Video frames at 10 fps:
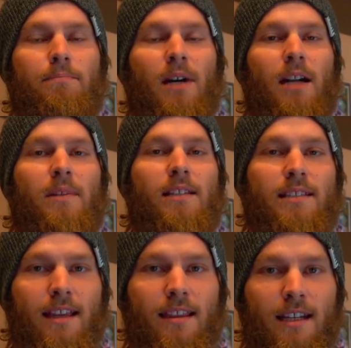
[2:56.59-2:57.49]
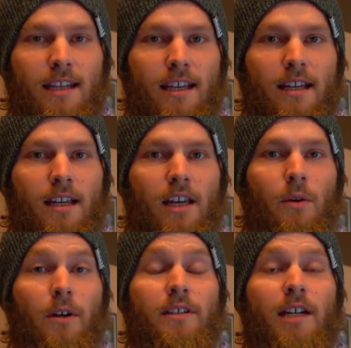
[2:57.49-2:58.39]
bottom of the 10th inning.
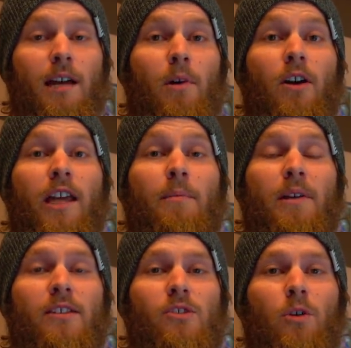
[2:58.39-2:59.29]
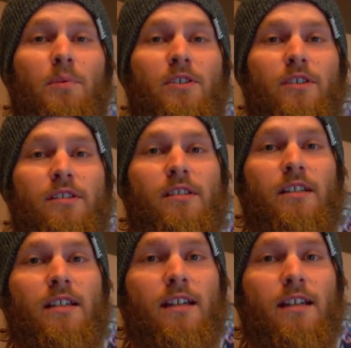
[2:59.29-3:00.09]
We were a tie ball game against Corpus Christi